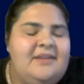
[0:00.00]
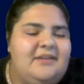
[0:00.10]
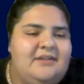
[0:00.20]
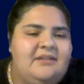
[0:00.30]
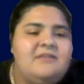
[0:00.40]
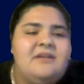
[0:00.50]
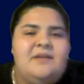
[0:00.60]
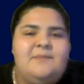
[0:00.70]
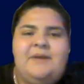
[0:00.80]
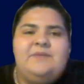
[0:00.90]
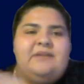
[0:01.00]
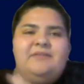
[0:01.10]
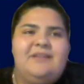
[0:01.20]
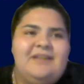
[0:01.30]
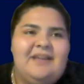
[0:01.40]
then I would
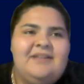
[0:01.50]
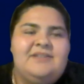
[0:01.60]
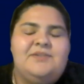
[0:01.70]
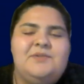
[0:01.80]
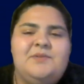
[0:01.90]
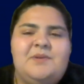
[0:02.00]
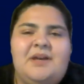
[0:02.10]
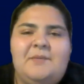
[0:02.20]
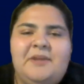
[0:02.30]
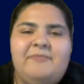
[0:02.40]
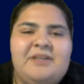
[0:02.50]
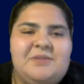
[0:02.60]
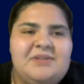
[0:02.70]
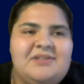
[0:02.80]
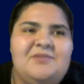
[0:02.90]
definitely like to give my
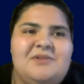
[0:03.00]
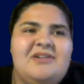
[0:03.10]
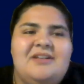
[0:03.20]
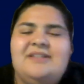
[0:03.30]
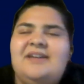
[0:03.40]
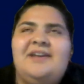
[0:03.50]
2 cents on what Karley said.